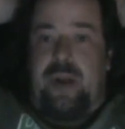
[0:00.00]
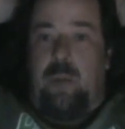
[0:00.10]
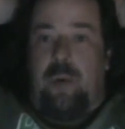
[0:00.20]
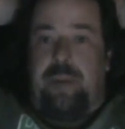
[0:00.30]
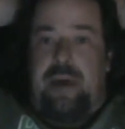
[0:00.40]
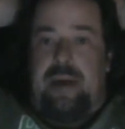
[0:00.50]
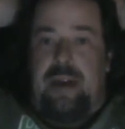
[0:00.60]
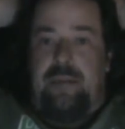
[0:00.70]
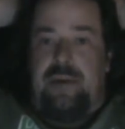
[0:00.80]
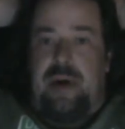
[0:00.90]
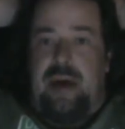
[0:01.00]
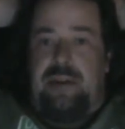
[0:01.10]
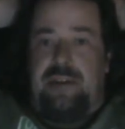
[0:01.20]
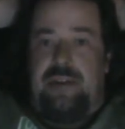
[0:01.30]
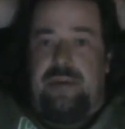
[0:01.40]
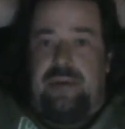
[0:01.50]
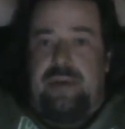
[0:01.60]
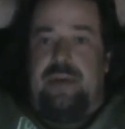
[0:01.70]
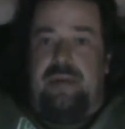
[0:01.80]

were picking up trash and doing,